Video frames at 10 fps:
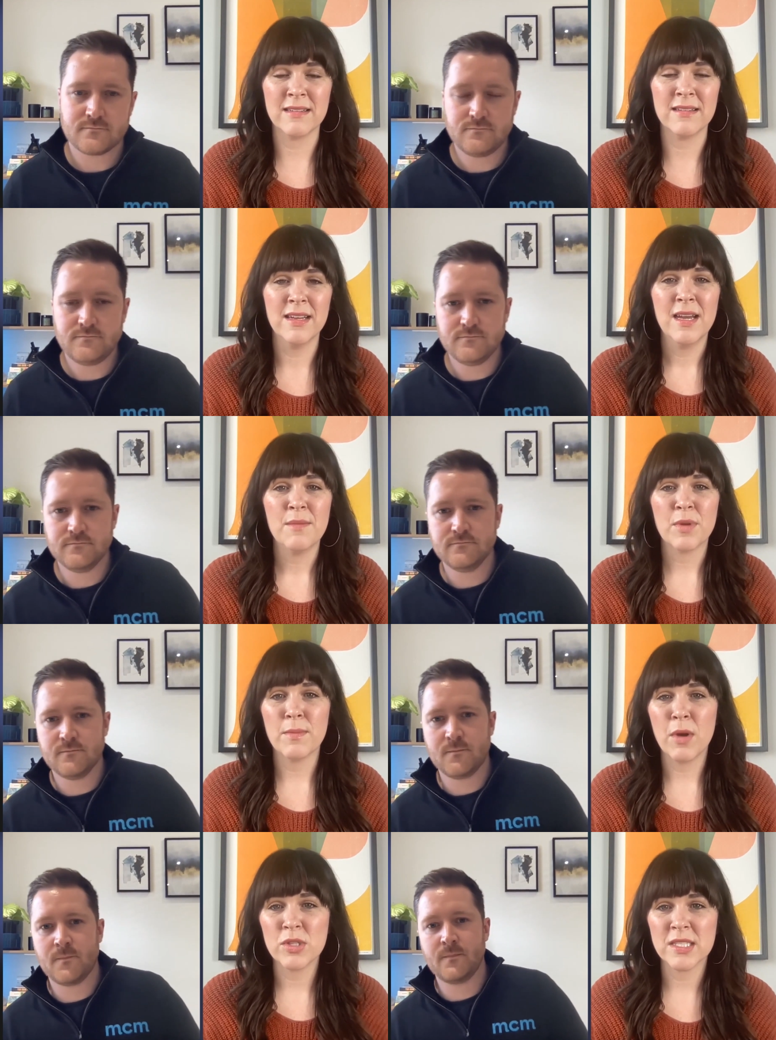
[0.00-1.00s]
Speaker 1: and
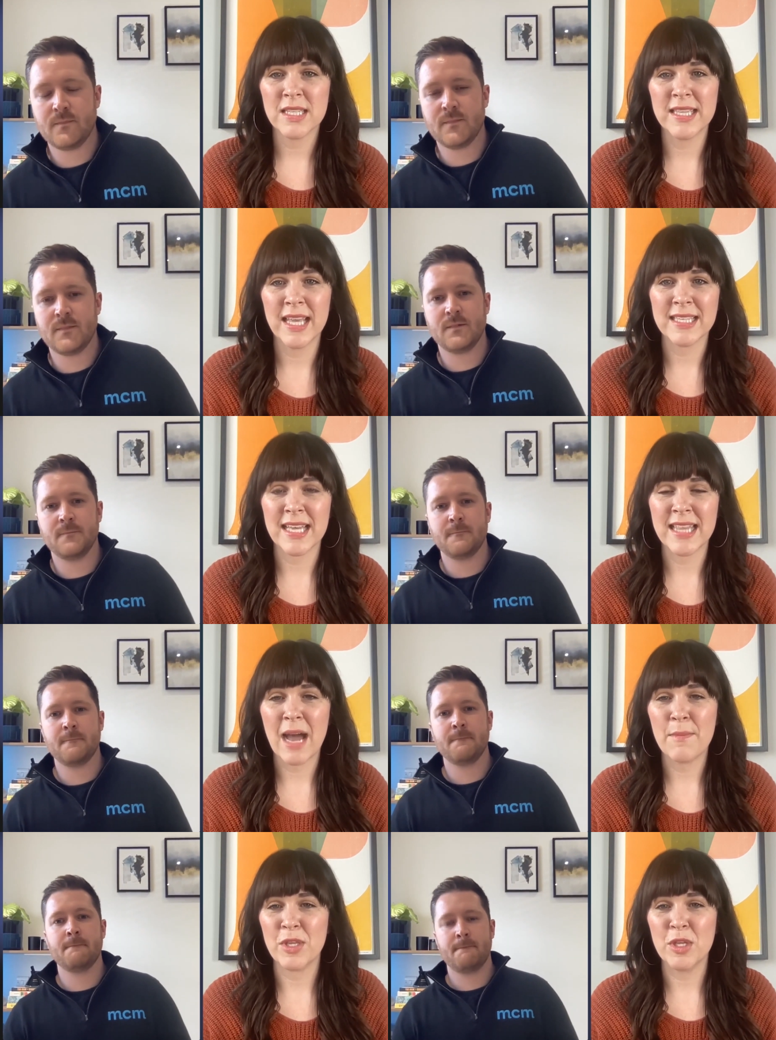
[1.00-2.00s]
promotions and things like
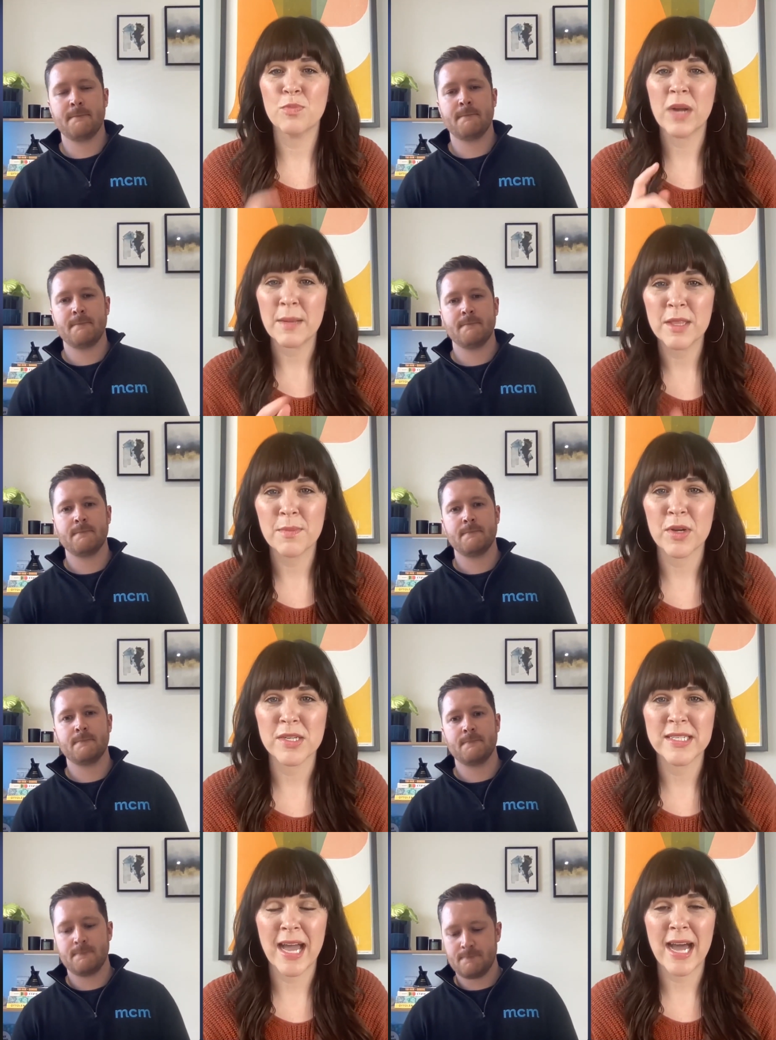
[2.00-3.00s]
that, but you'd probably be the
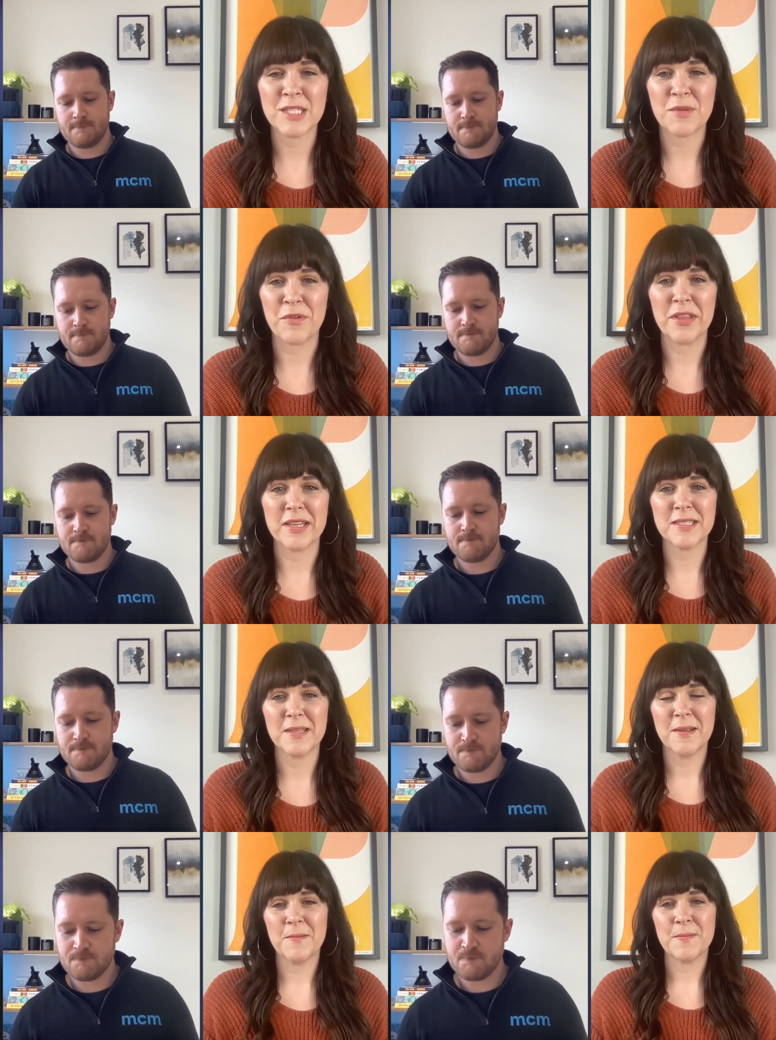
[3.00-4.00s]
person to ask for this.
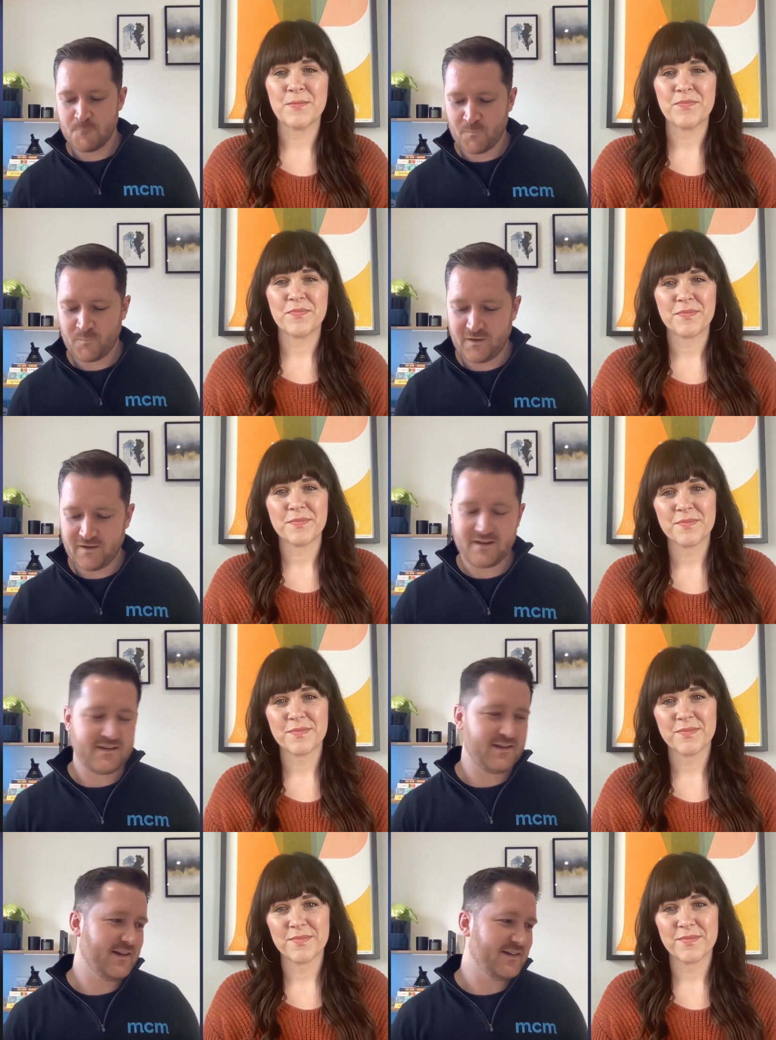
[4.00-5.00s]

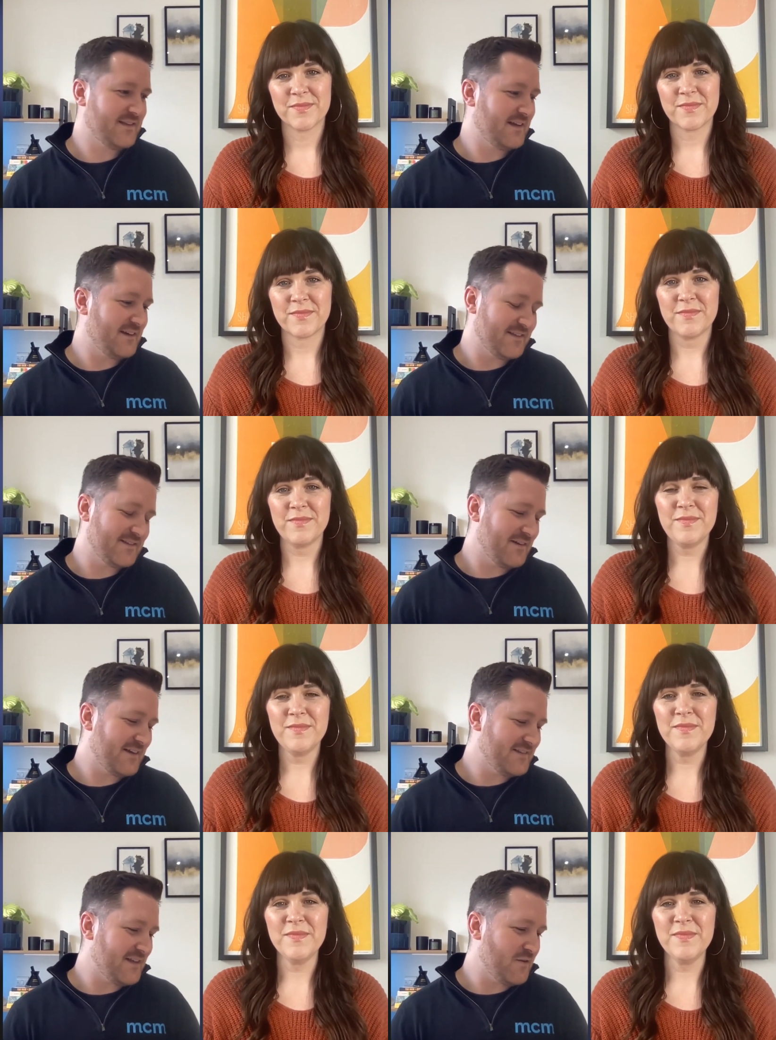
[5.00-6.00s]
Speaker 2: Yeah, exactly. So
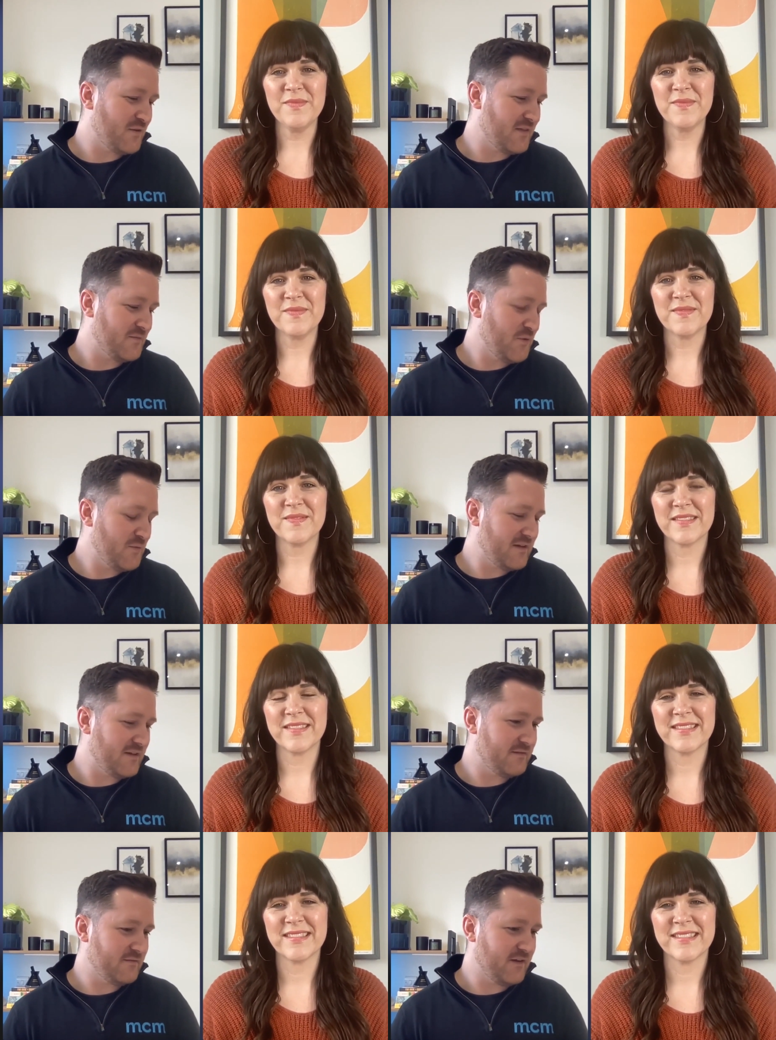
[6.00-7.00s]
I guess yeah, there's
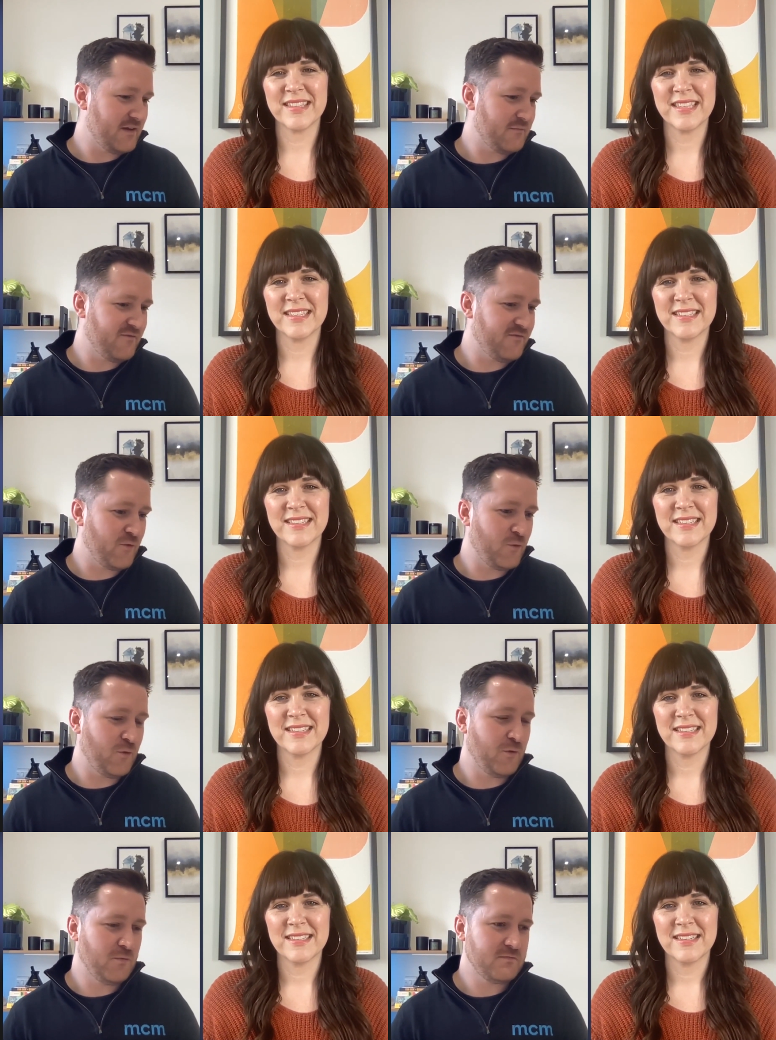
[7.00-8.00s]
probably um,
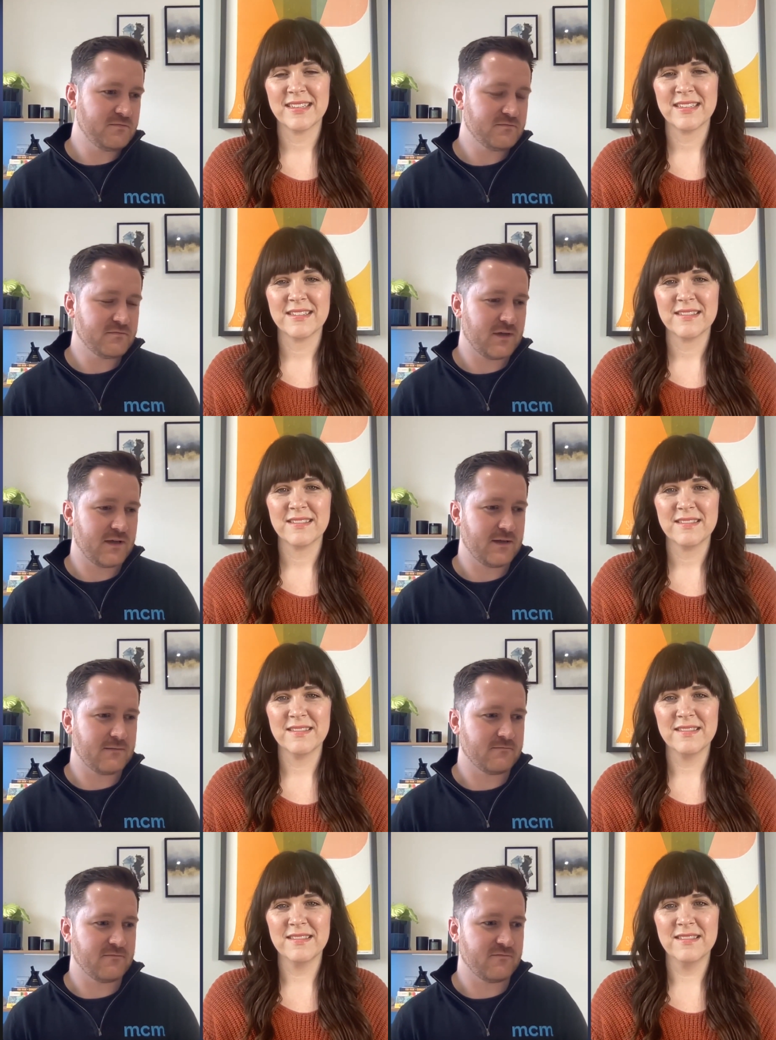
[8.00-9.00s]
four
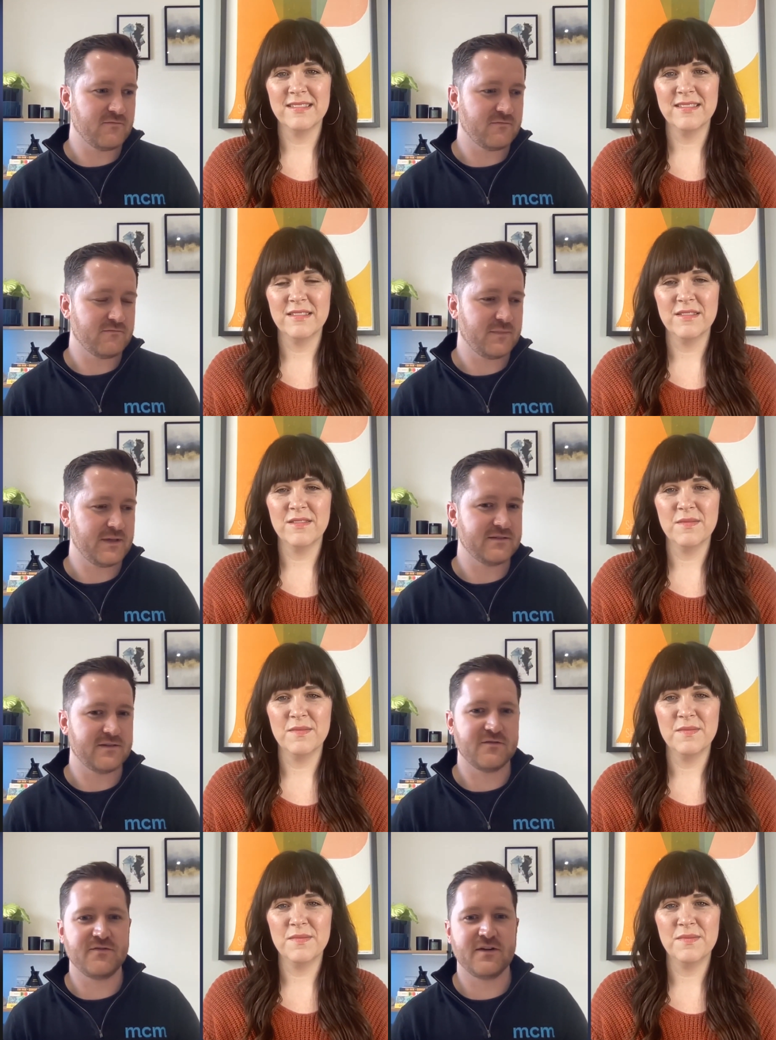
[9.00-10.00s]
um,
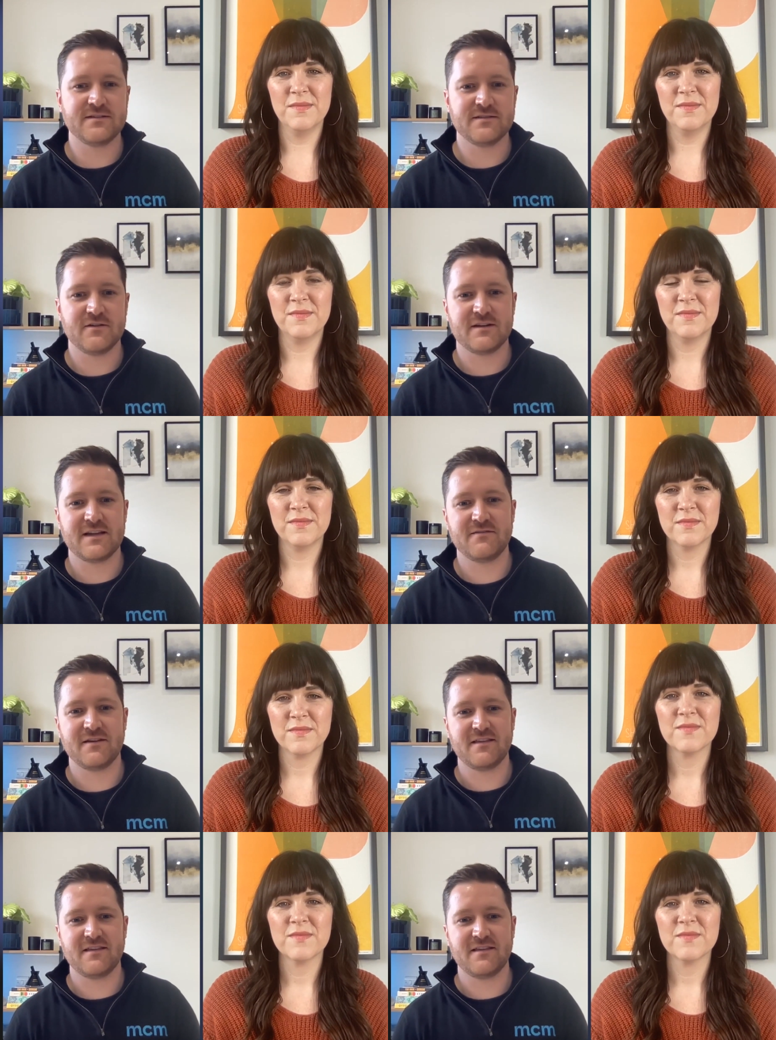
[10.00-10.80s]
pieces of advice I would give.